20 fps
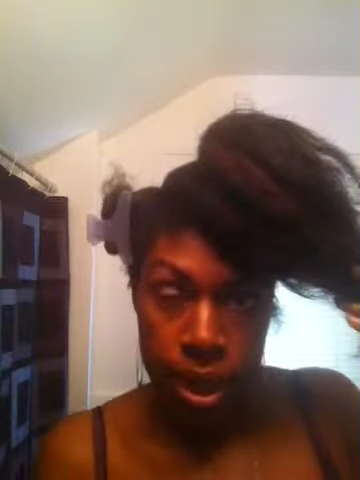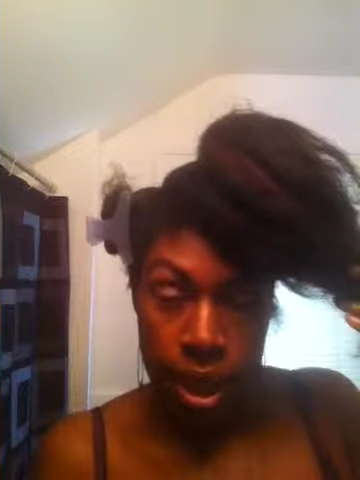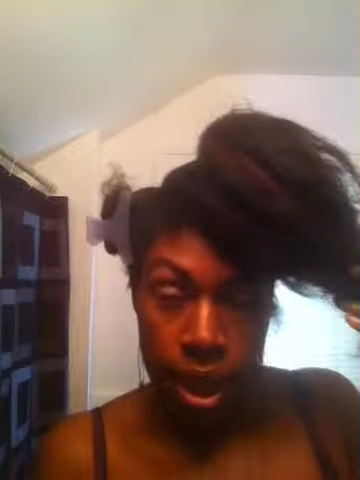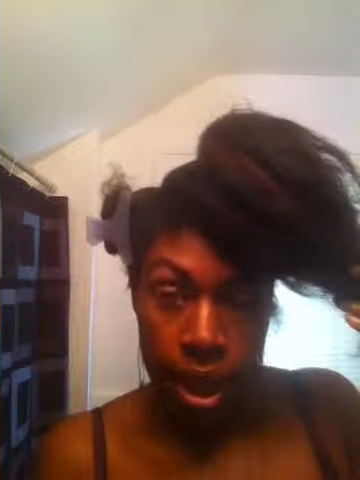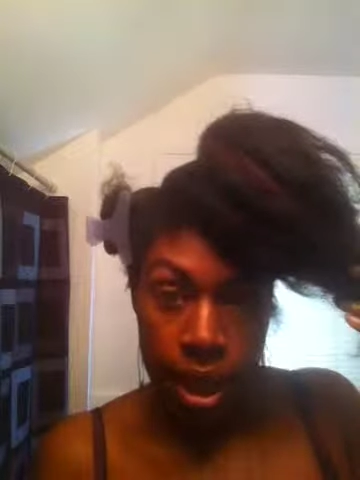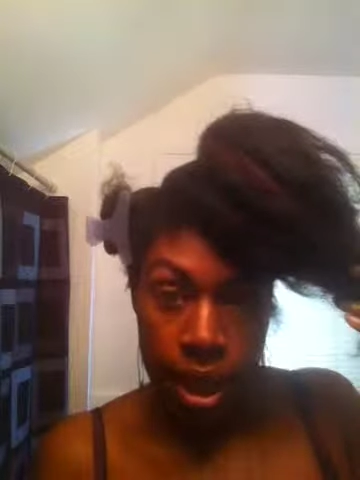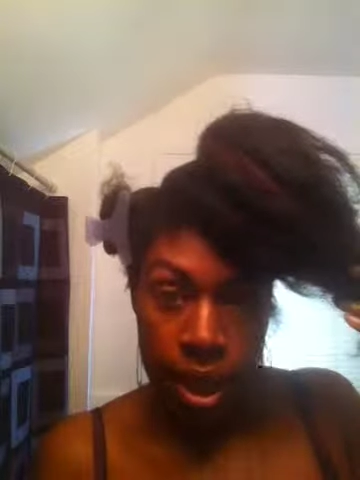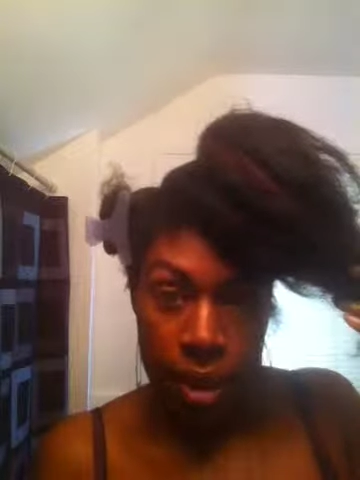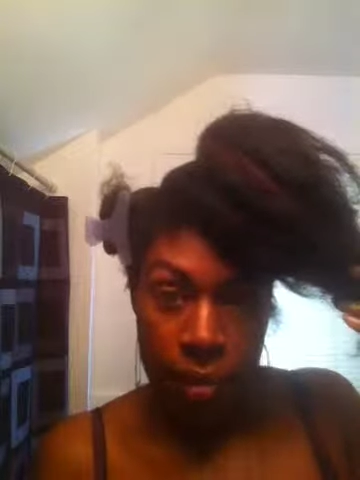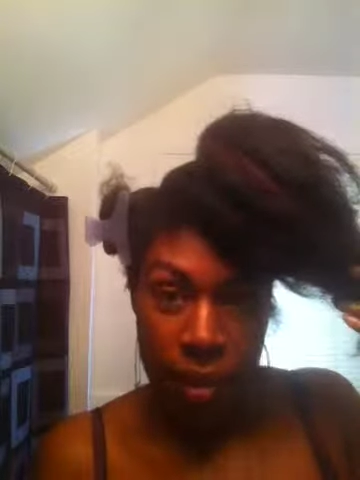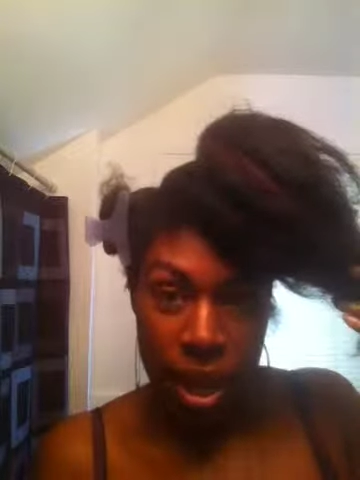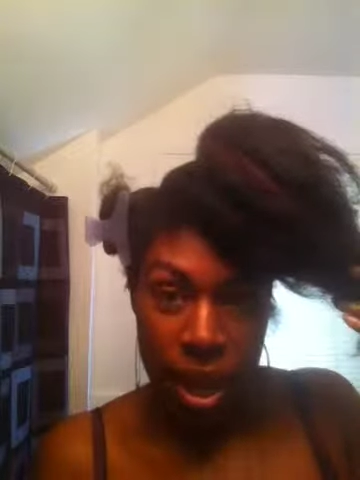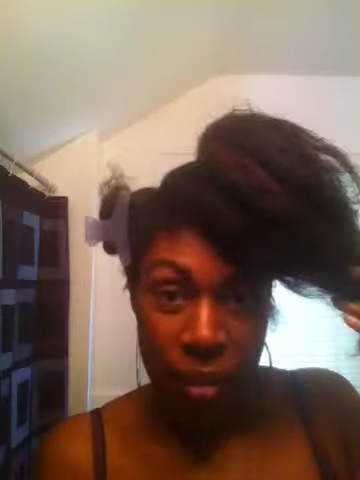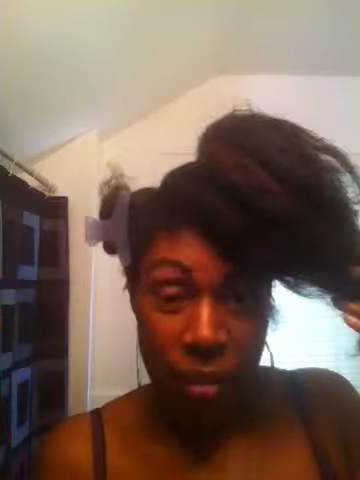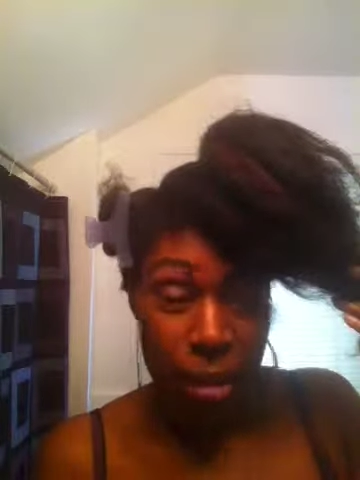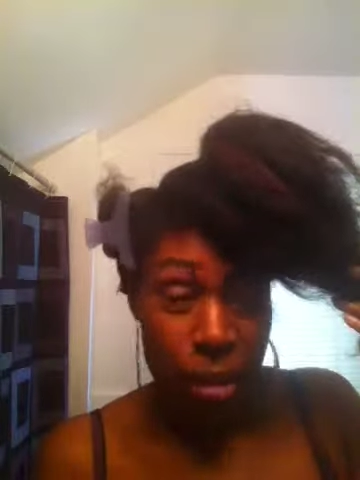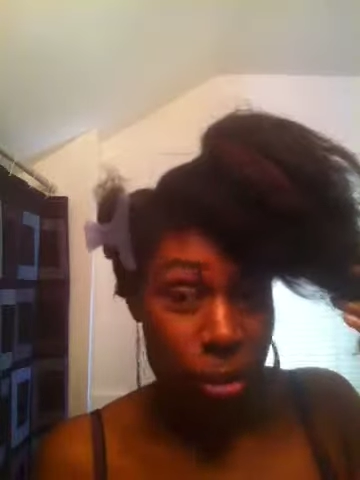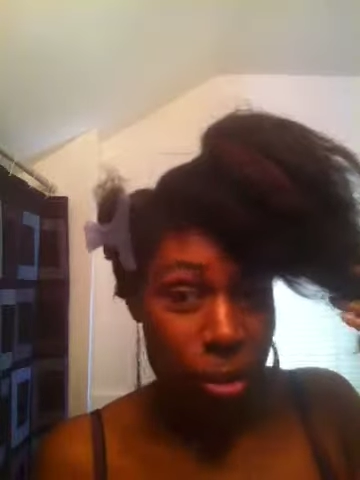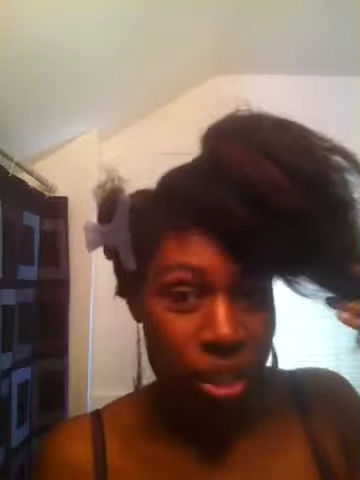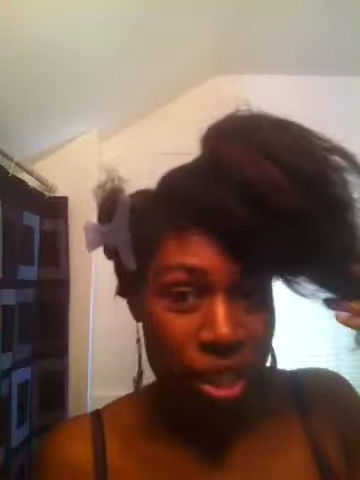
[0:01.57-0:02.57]
Hi, my name
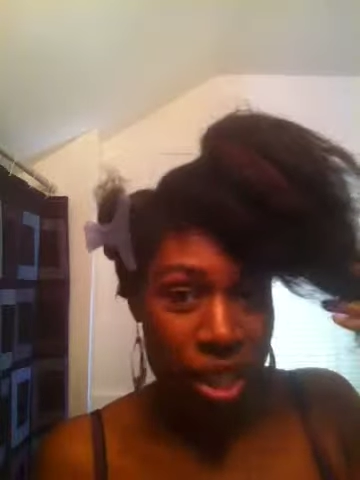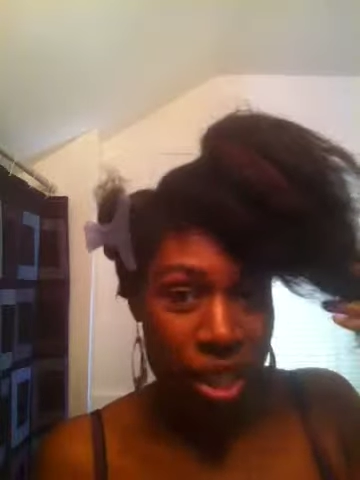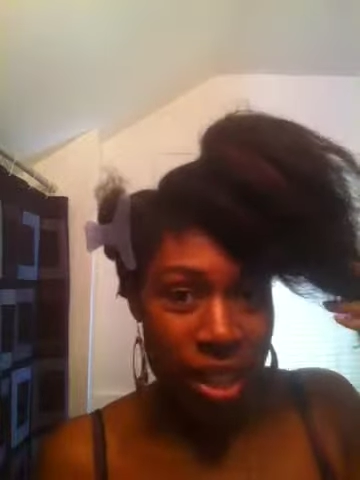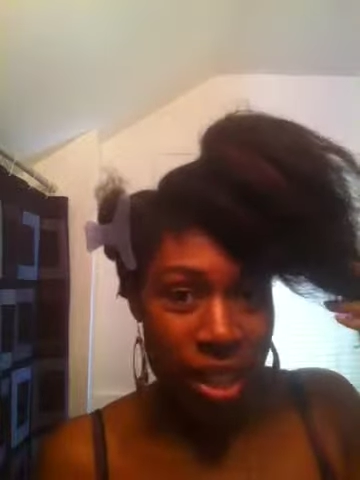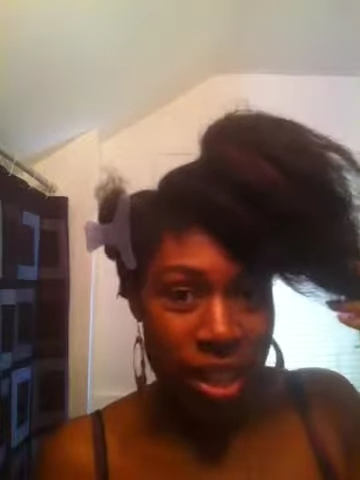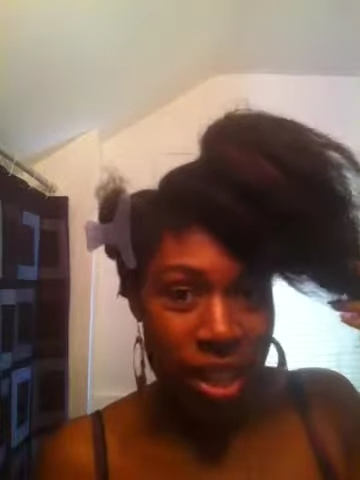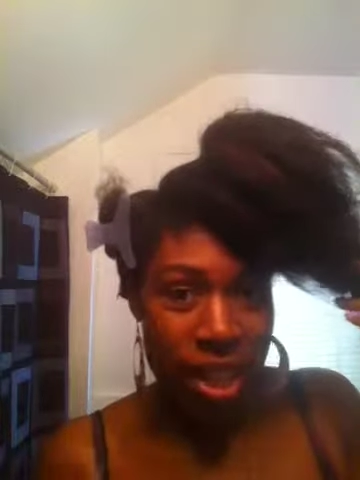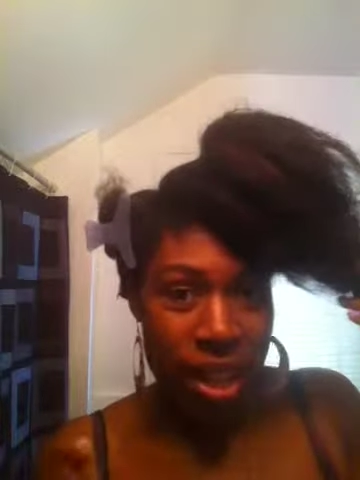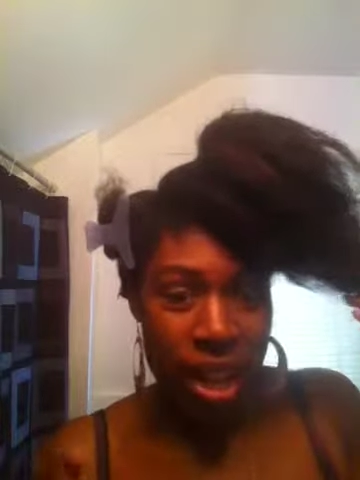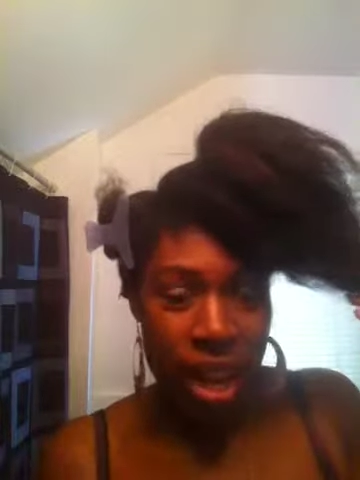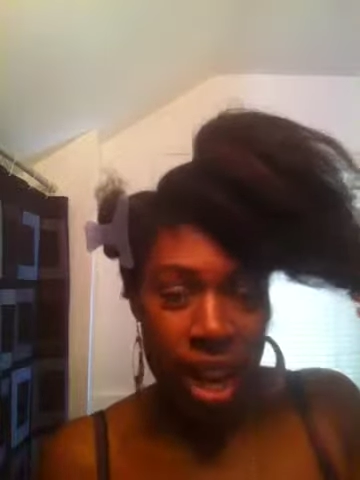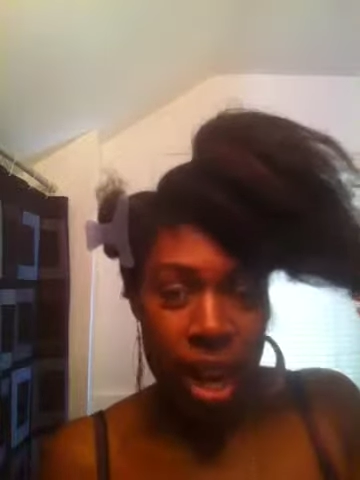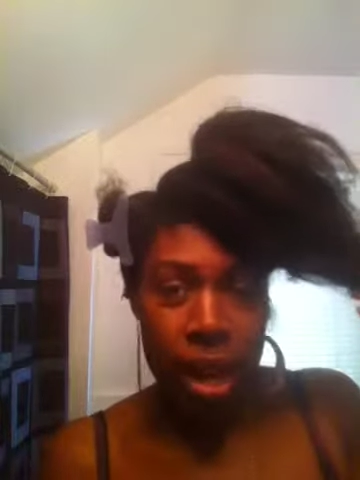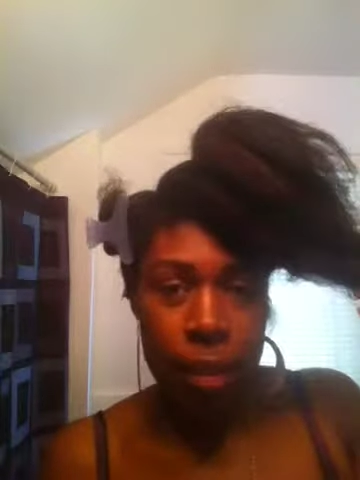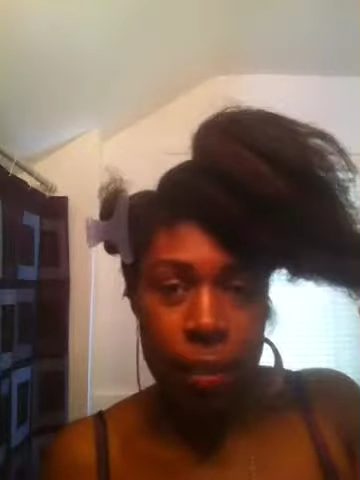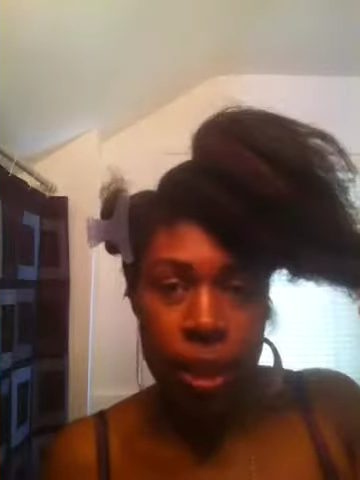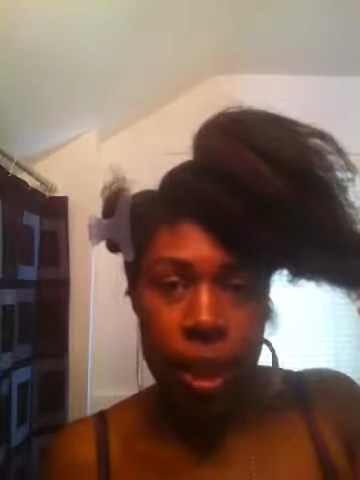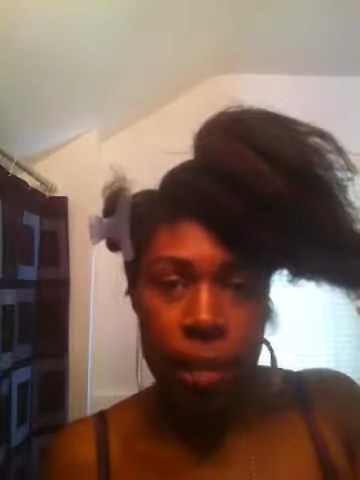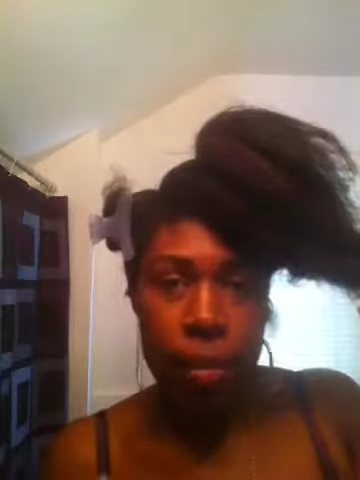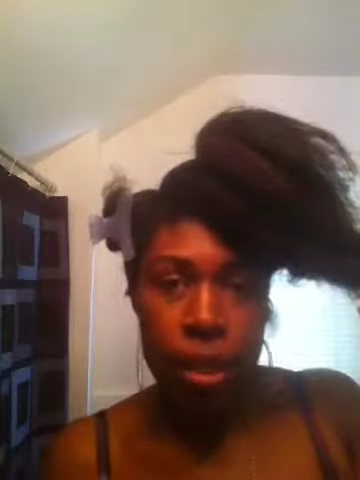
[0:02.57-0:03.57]
is Regina, and I
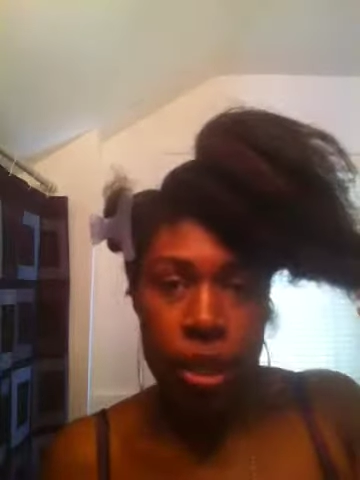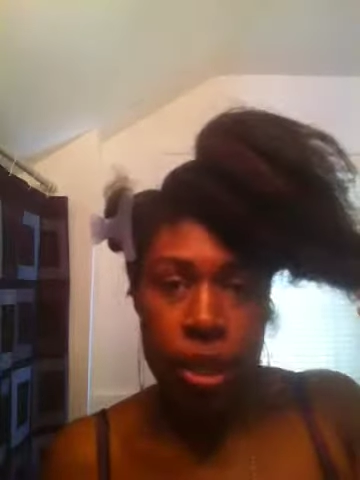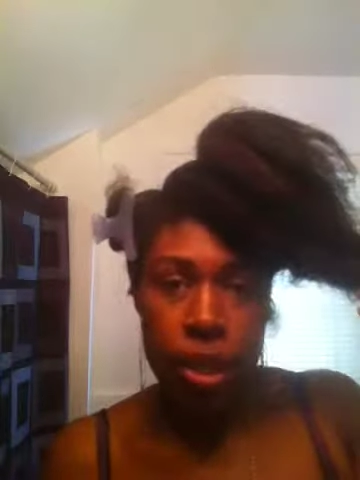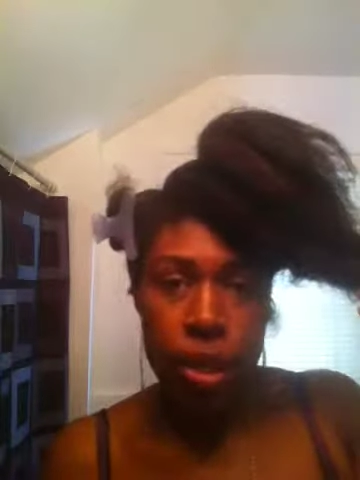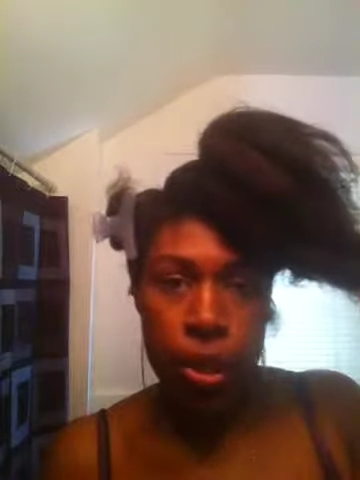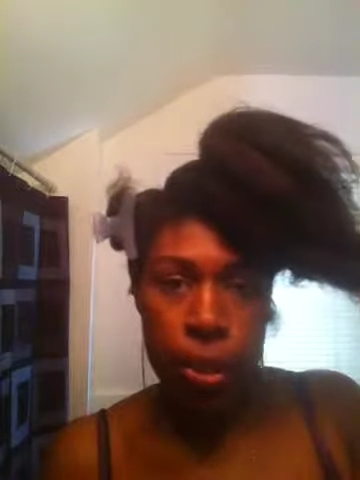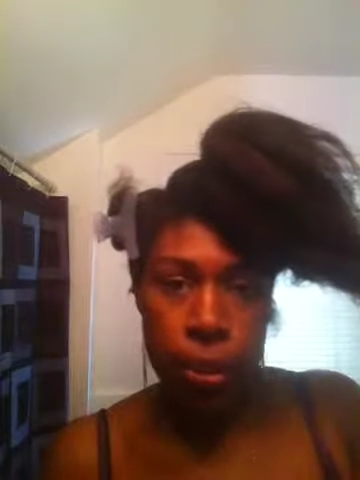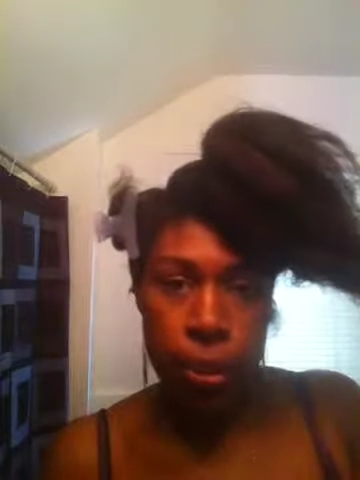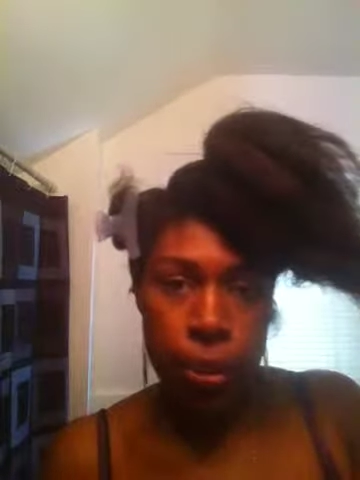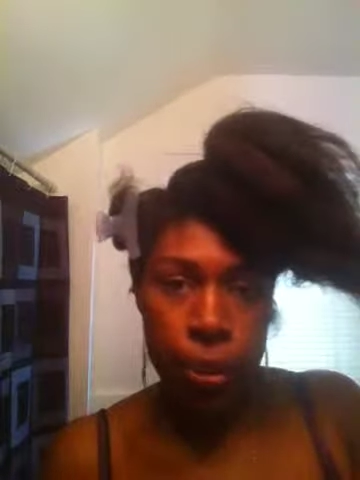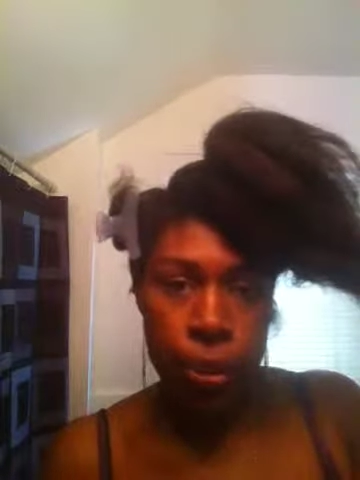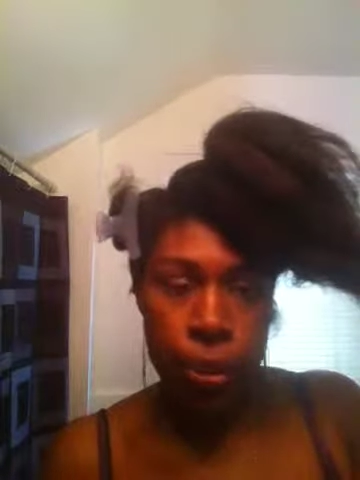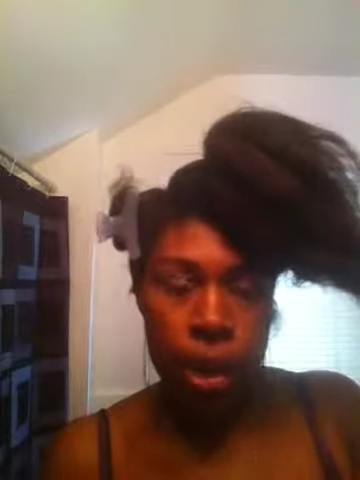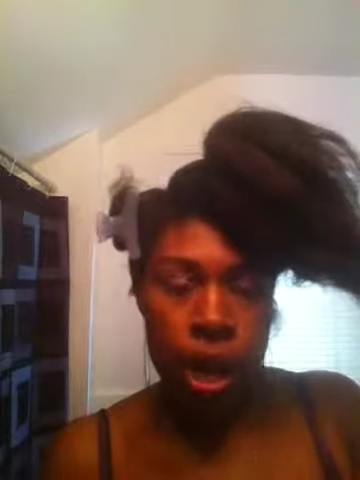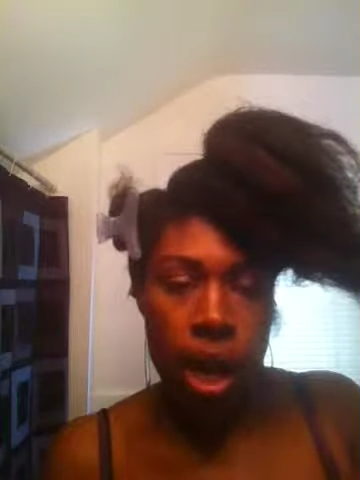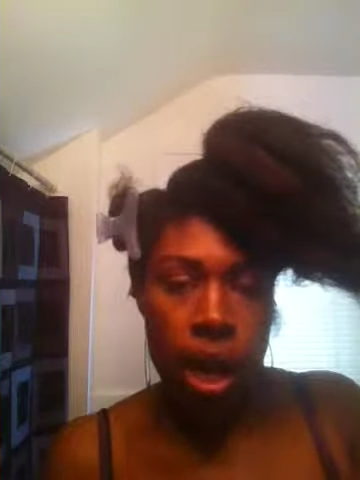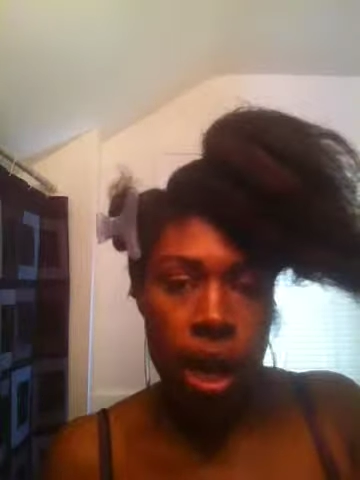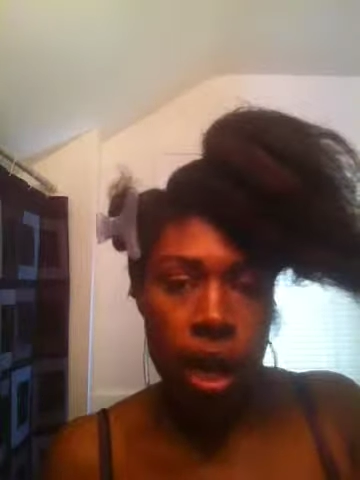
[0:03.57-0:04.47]
am coming to you